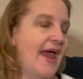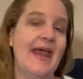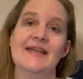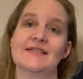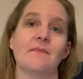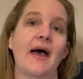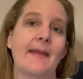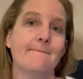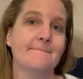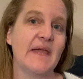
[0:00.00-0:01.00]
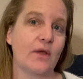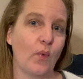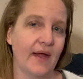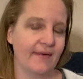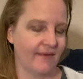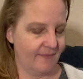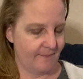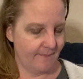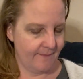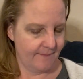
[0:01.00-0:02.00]
is my big one.
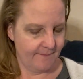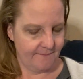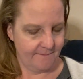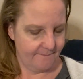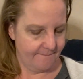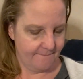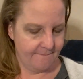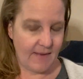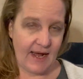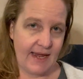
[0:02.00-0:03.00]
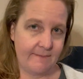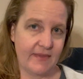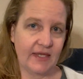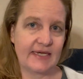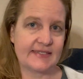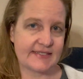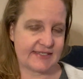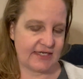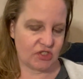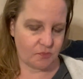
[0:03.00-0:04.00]
My million
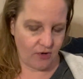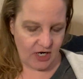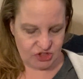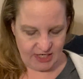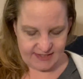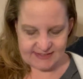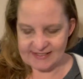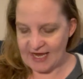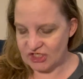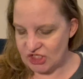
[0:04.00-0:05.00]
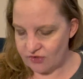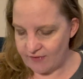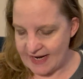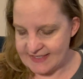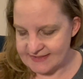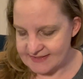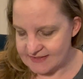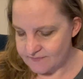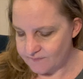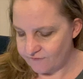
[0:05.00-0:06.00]
stitch project, Catching Rays,
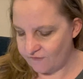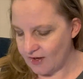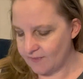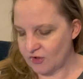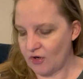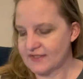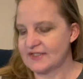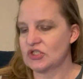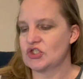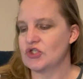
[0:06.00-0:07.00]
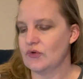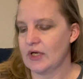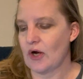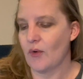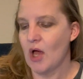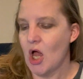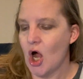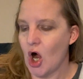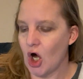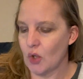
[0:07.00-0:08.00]
from the Cross Stitch Studio.
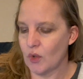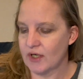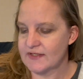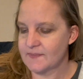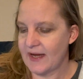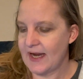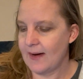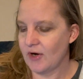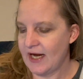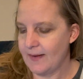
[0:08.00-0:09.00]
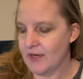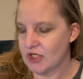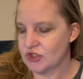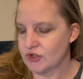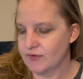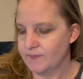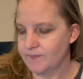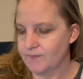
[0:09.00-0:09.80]
Artwork is by Abraham Hunter.